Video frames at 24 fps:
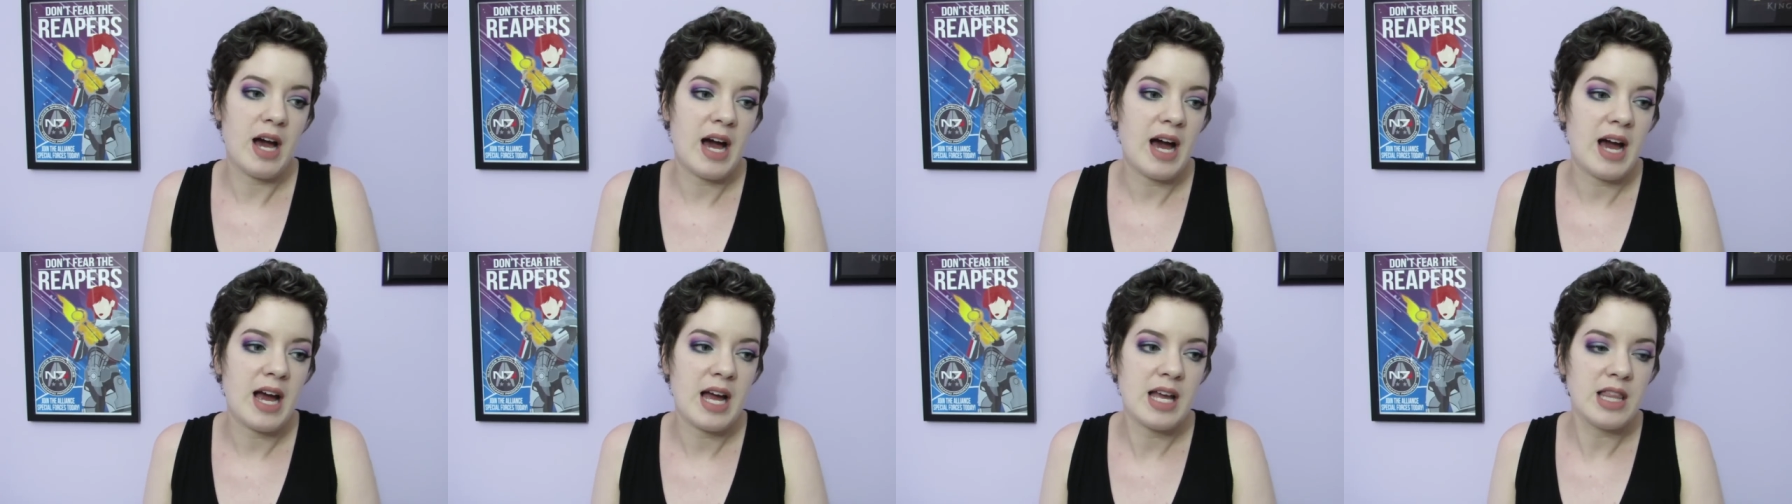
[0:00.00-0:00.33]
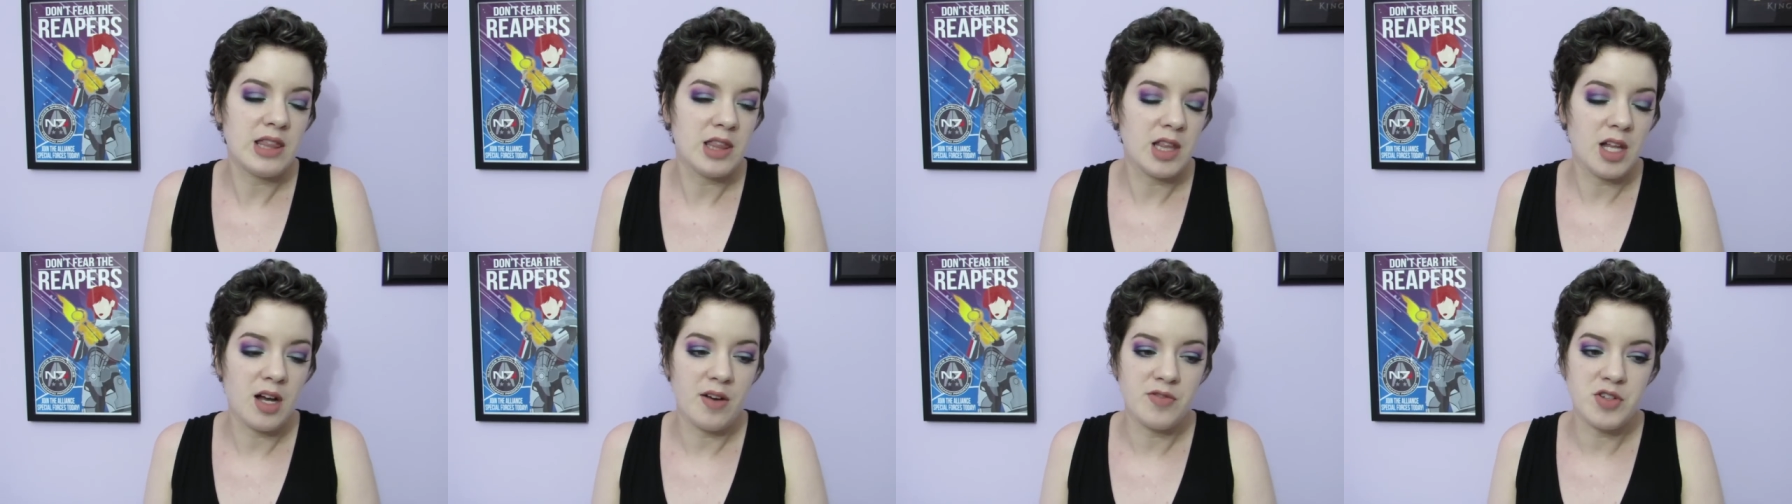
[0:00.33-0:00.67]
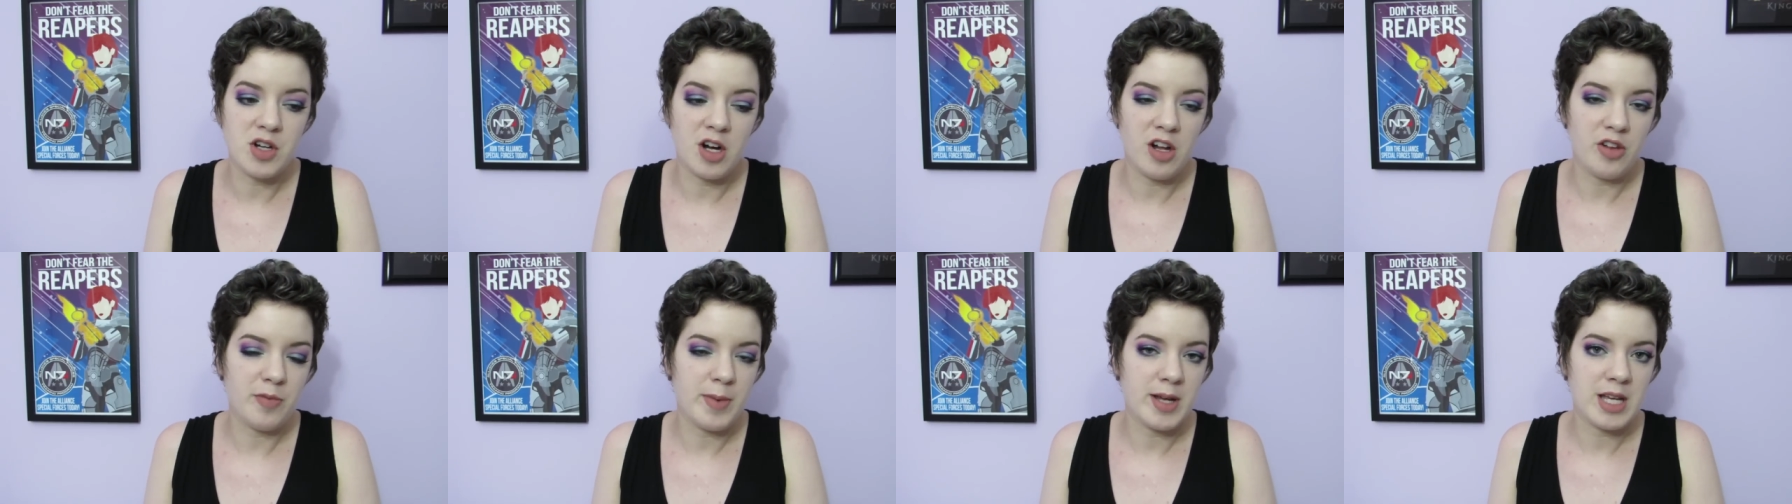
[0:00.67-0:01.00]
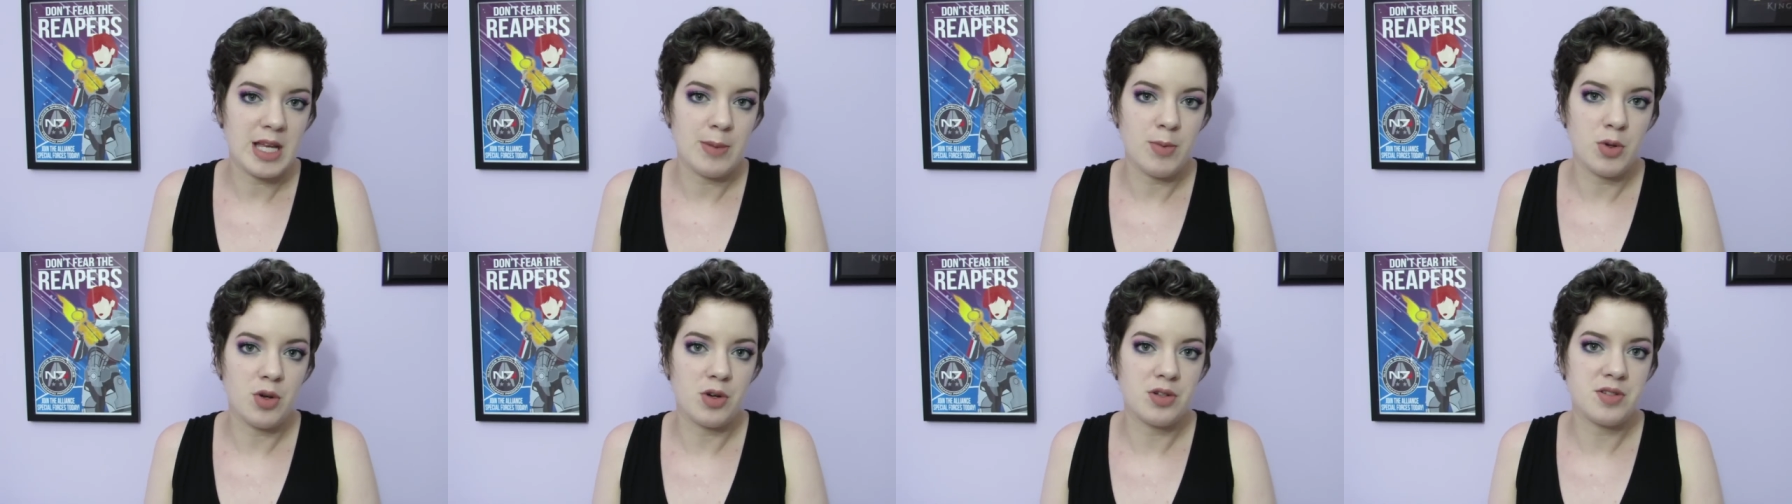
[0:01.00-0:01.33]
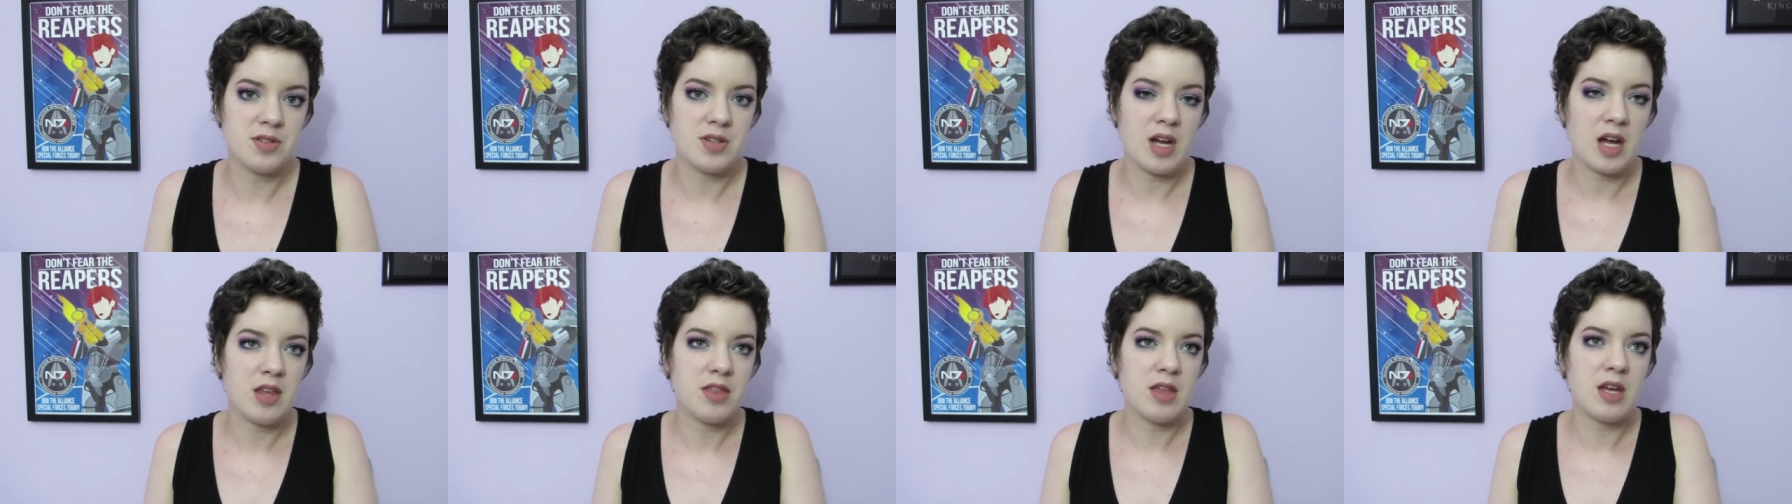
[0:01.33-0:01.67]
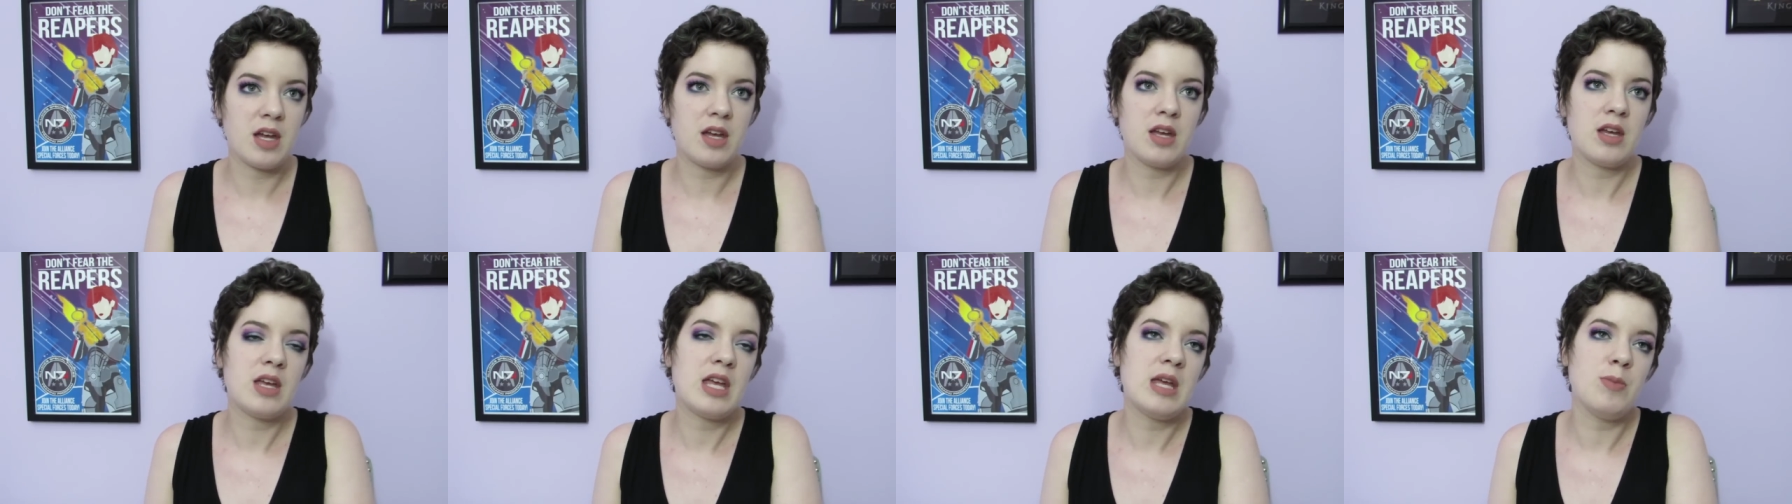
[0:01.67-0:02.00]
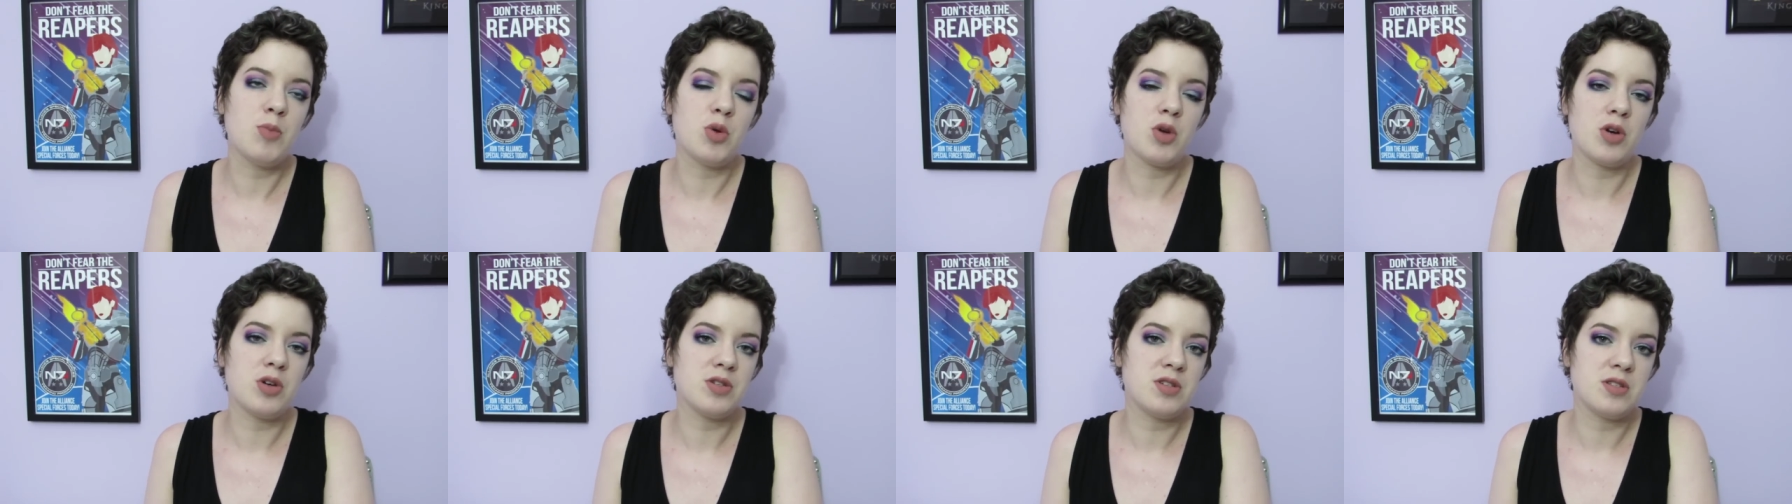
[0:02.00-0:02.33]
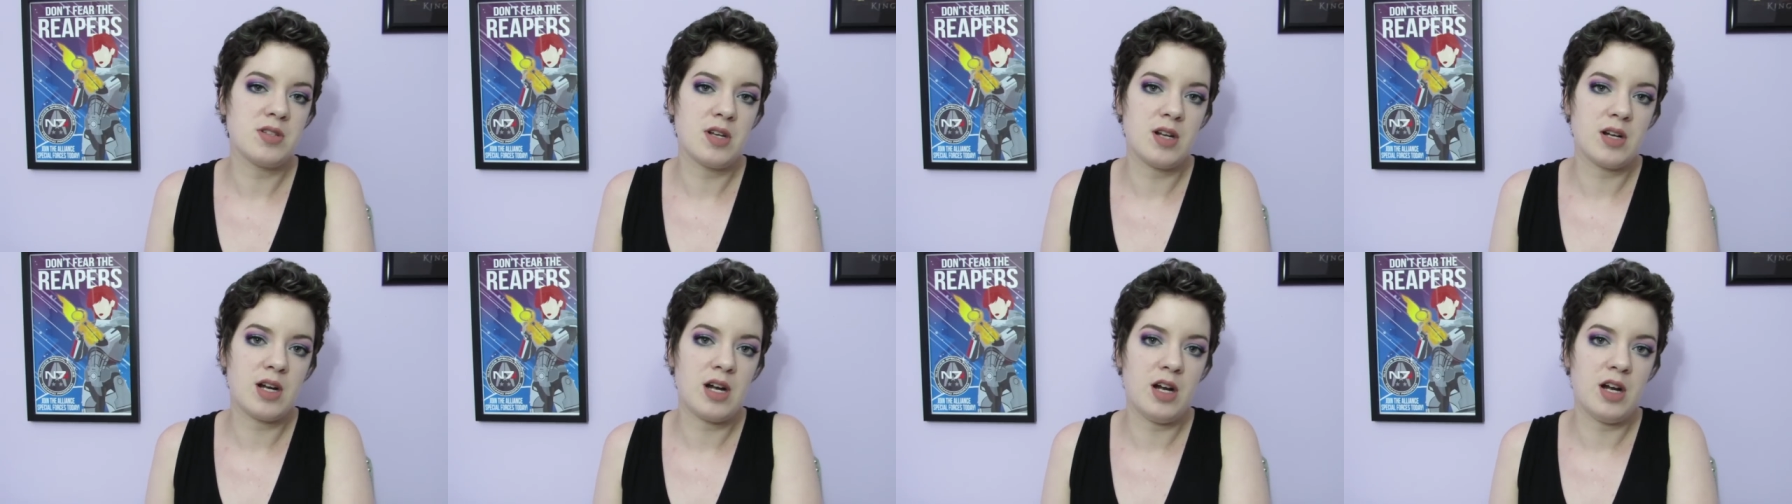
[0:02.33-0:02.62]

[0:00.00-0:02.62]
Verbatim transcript: I loved all of my chemo nurses. I think chemo nurses and